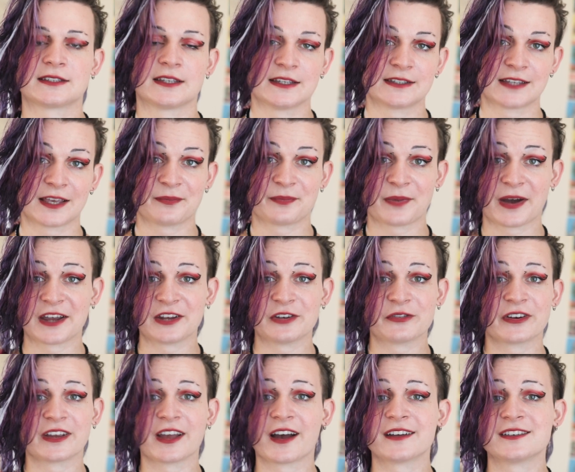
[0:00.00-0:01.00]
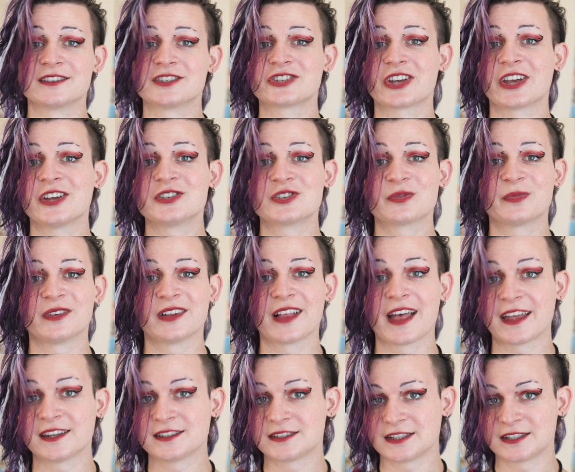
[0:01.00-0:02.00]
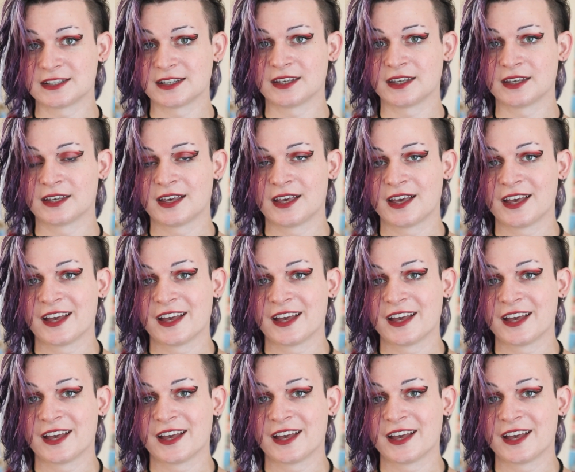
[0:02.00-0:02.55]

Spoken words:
is a binary, unchangeable entity.